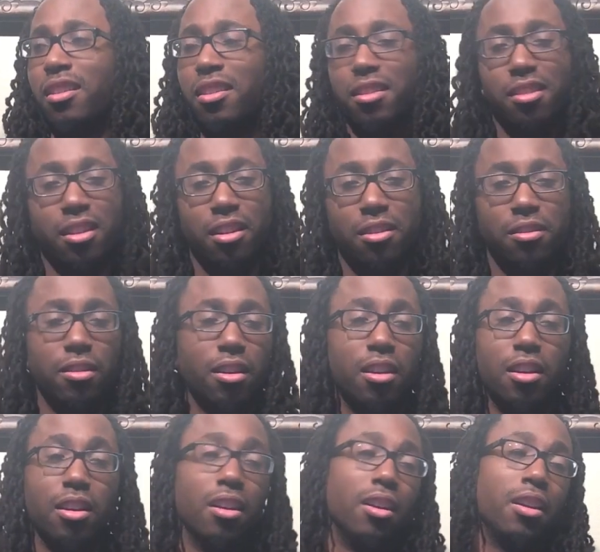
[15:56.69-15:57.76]
You know,
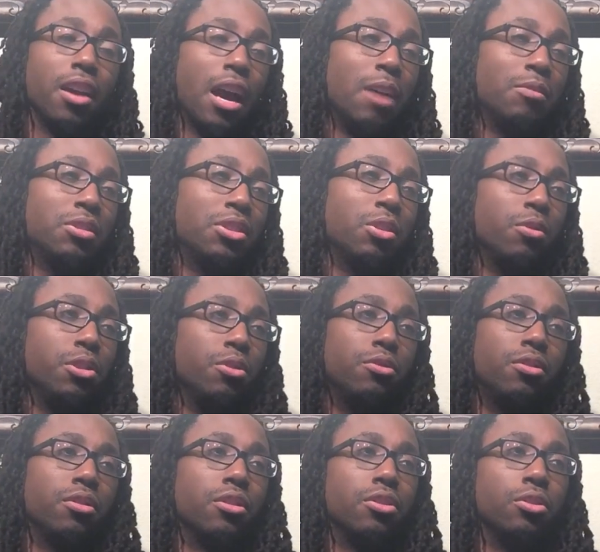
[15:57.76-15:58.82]
I'm just so used
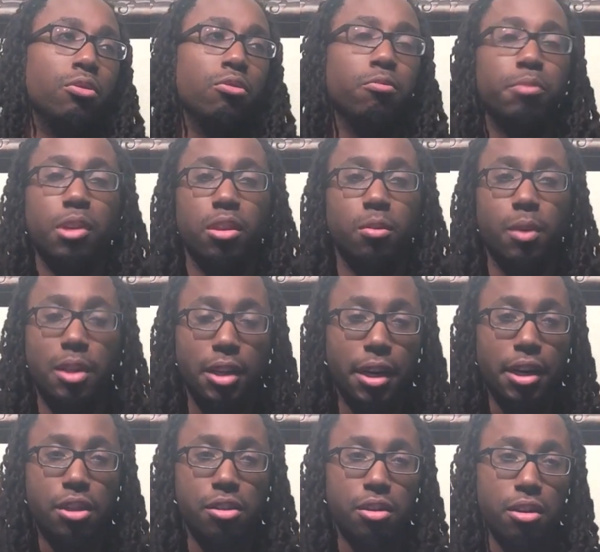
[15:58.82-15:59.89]
to the dude being the one that
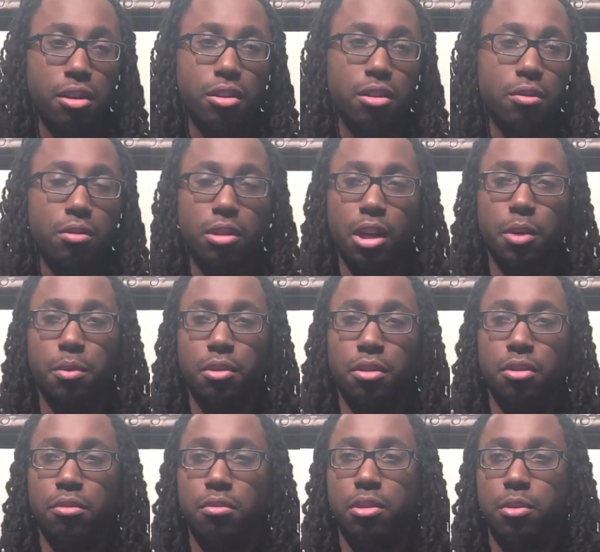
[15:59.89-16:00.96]
ain't shit. So it's like when the dude